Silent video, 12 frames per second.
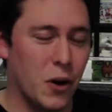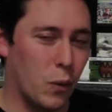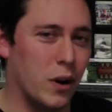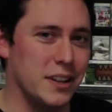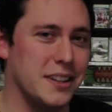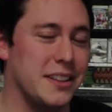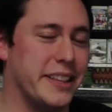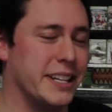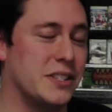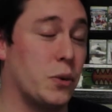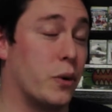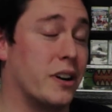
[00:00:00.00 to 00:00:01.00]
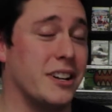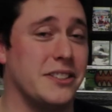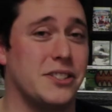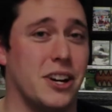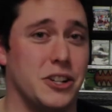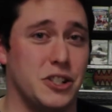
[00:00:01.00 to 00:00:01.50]
One of the things that we're going
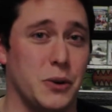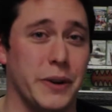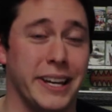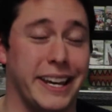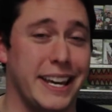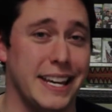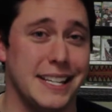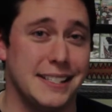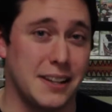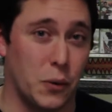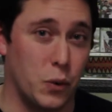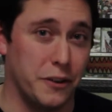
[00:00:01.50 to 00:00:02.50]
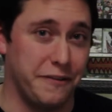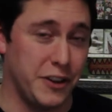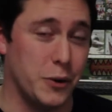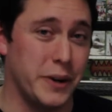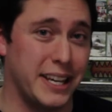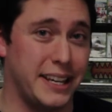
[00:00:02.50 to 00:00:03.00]
to start doing is
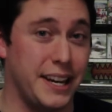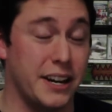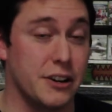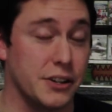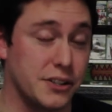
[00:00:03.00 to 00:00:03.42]
reviewing gear.